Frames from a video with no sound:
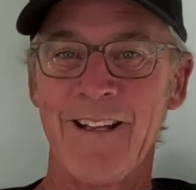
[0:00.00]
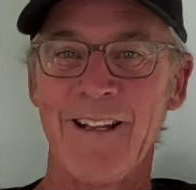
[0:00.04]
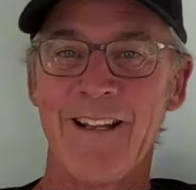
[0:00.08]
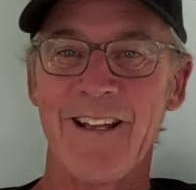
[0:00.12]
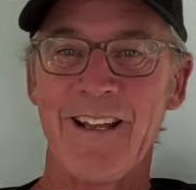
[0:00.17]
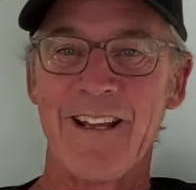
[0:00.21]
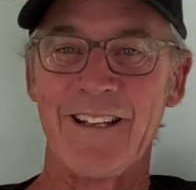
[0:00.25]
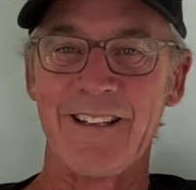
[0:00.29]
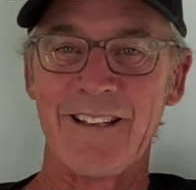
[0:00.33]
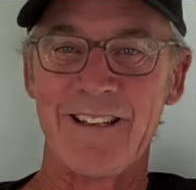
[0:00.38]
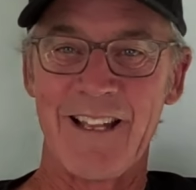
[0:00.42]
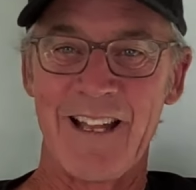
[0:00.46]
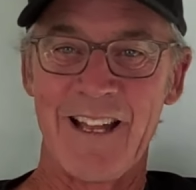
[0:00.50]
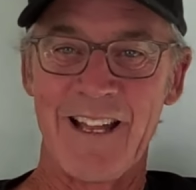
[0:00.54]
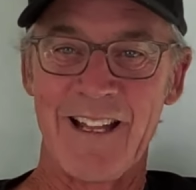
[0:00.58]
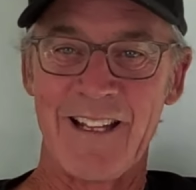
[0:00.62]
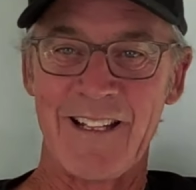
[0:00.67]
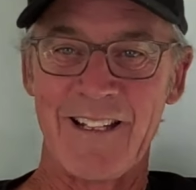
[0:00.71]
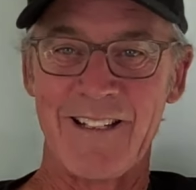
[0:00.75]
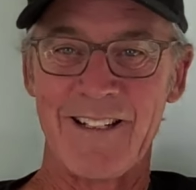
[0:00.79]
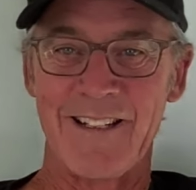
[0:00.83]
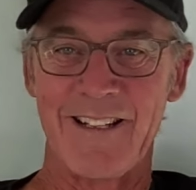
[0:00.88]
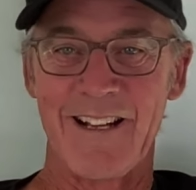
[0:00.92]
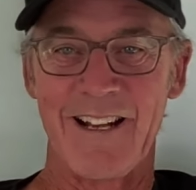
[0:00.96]
And
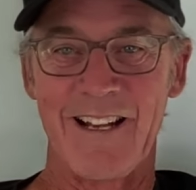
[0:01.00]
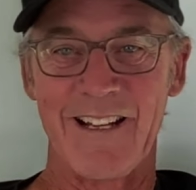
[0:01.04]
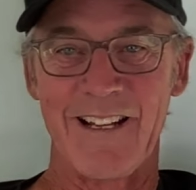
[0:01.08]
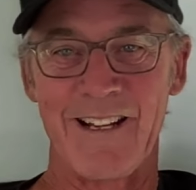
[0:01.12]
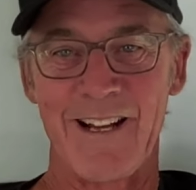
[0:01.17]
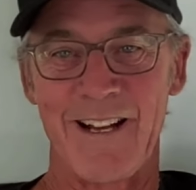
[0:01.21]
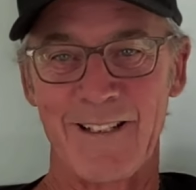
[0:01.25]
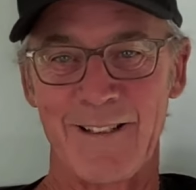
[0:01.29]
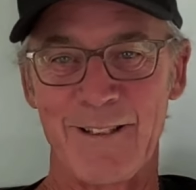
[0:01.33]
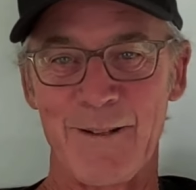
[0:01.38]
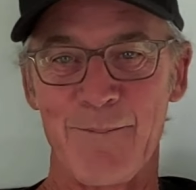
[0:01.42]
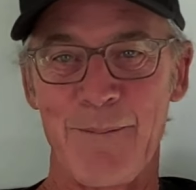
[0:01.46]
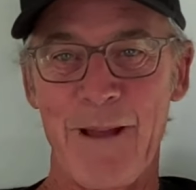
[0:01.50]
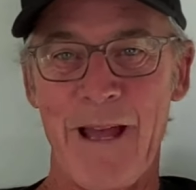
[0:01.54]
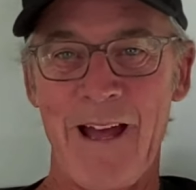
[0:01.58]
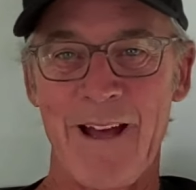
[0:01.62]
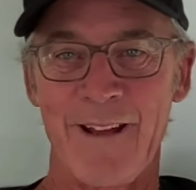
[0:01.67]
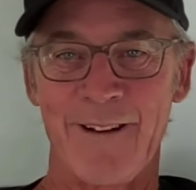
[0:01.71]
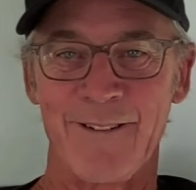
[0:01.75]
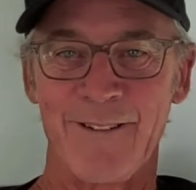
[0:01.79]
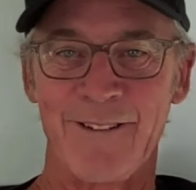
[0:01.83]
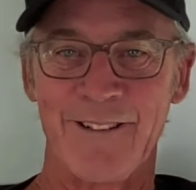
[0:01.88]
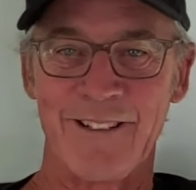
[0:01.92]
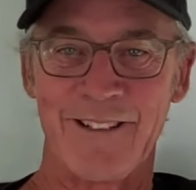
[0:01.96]
then I got the
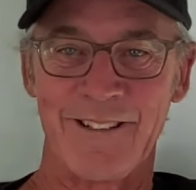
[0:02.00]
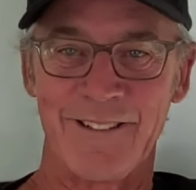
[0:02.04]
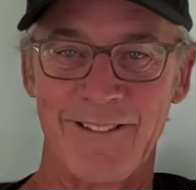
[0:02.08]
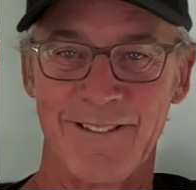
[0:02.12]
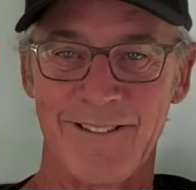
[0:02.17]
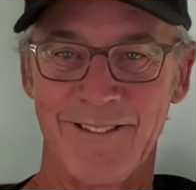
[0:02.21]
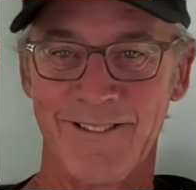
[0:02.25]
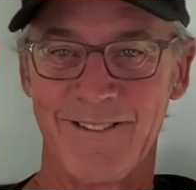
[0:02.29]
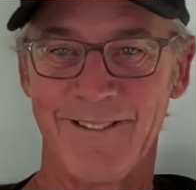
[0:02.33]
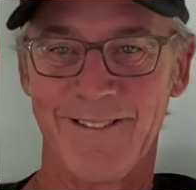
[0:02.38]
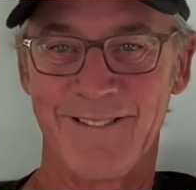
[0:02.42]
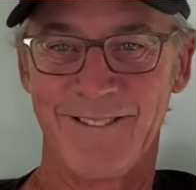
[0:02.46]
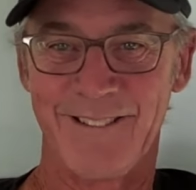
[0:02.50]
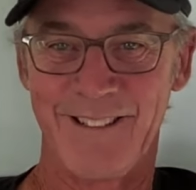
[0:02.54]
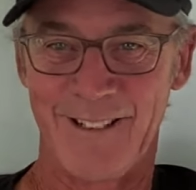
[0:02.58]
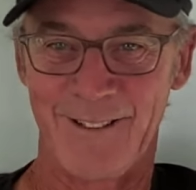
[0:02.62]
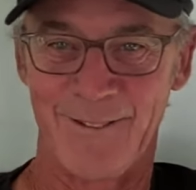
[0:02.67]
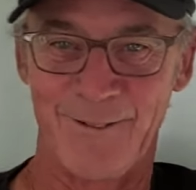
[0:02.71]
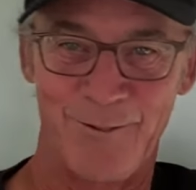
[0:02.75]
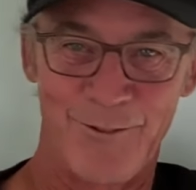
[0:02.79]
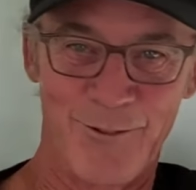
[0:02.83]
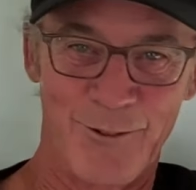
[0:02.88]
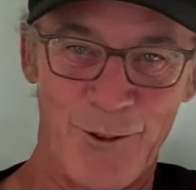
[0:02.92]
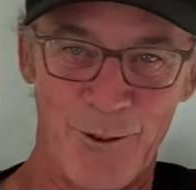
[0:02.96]
paddle and
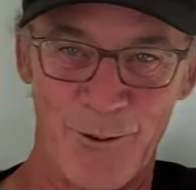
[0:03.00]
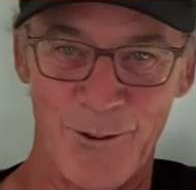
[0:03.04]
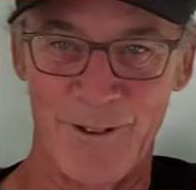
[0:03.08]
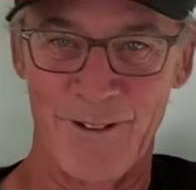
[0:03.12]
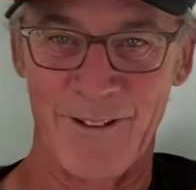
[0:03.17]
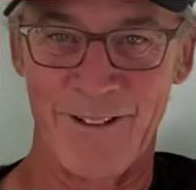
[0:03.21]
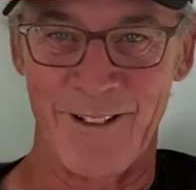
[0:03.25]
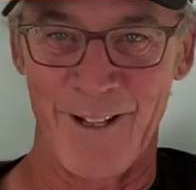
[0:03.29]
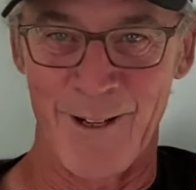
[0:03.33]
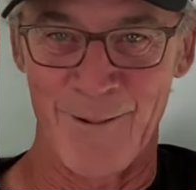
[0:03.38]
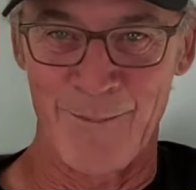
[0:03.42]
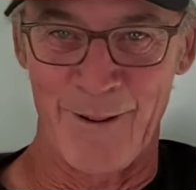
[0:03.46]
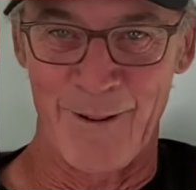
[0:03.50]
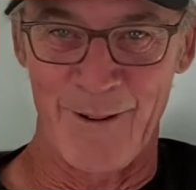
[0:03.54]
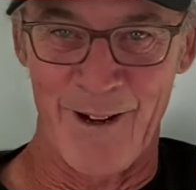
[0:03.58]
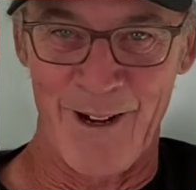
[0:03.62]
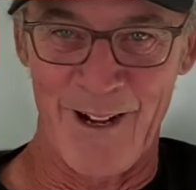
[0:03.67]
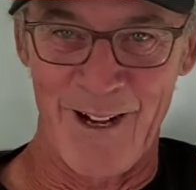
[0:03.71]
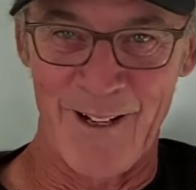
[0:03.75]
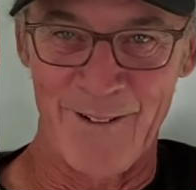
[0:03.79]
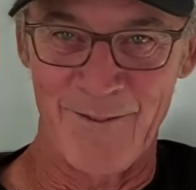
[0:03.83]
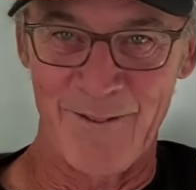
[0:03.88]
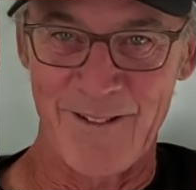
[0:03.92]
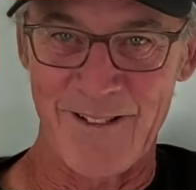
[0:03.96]
tore the number
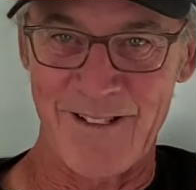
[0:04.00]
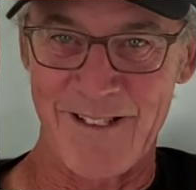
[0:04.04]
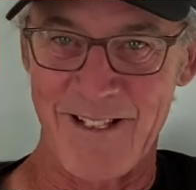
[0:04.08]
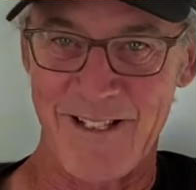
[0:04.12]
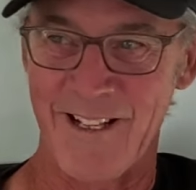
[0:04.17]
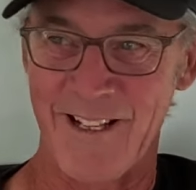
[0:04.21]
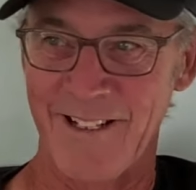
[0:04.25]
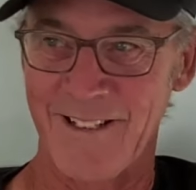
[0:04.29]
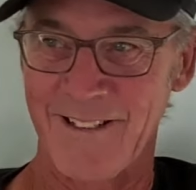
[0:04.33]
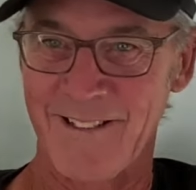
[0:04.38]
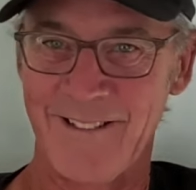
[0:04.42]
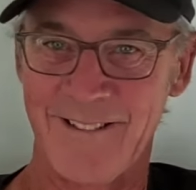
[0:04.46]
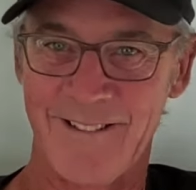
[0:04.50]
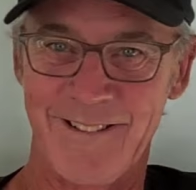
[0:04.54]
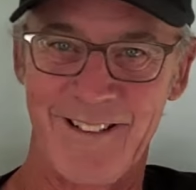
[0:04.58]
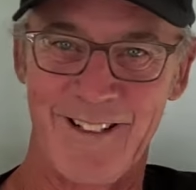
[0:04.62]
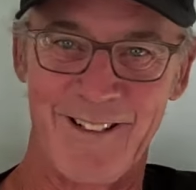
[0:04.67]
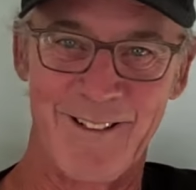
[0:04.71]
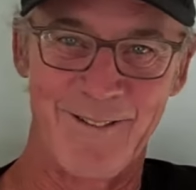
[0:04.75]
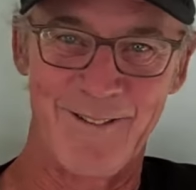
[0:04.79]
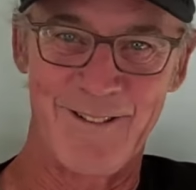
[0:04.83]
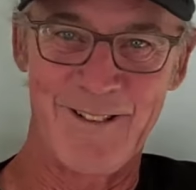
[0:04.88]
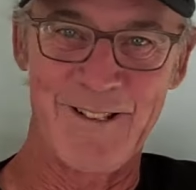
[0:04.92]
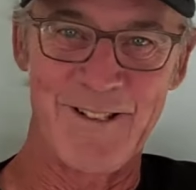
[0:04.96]
off and said,
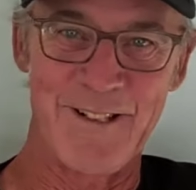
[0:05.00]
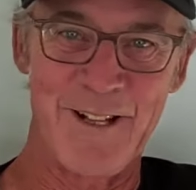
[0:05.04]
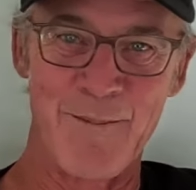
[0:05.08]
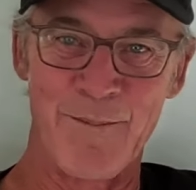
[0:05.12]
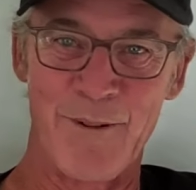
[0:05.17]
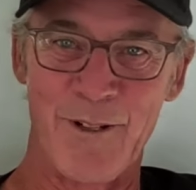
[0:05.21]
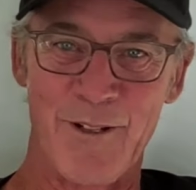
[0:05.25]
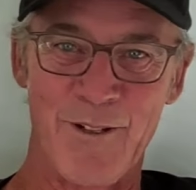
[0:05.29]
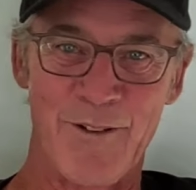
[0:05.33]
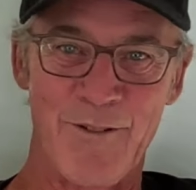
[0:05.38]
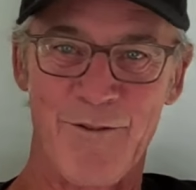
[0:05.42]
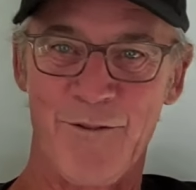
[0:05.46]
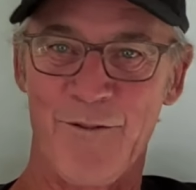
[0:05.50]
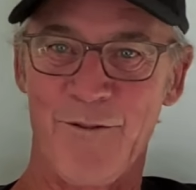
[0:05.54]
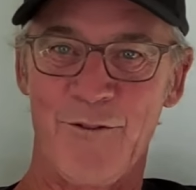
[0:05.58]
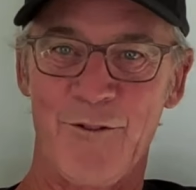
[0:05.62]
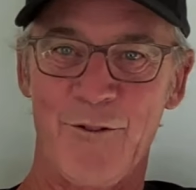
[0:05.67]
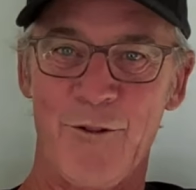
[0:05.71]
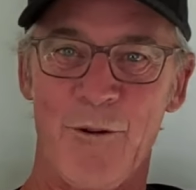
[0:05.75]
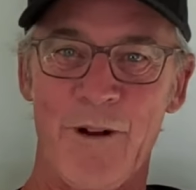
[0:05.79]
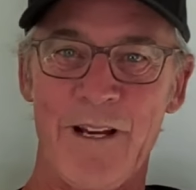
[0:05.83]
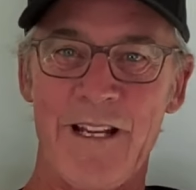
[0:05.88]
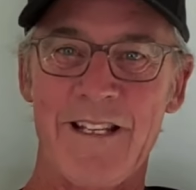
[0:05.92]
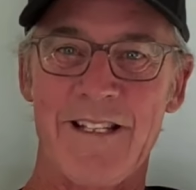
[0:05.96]
it's number
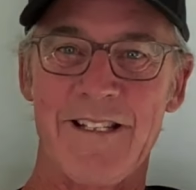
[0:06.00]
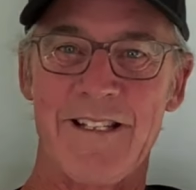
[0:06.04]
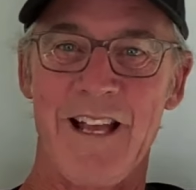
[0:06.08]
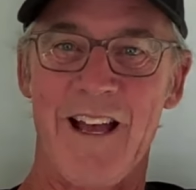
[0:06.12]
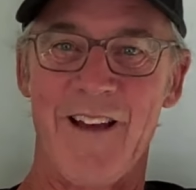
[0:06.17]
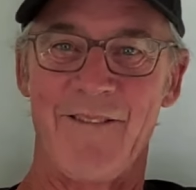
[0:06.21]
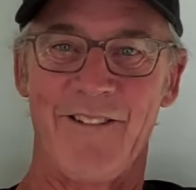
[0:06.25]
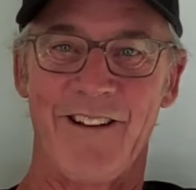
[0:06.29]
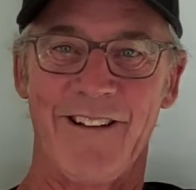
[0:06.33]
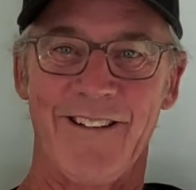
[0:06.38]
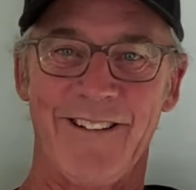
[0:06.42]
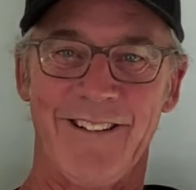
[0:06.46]
27.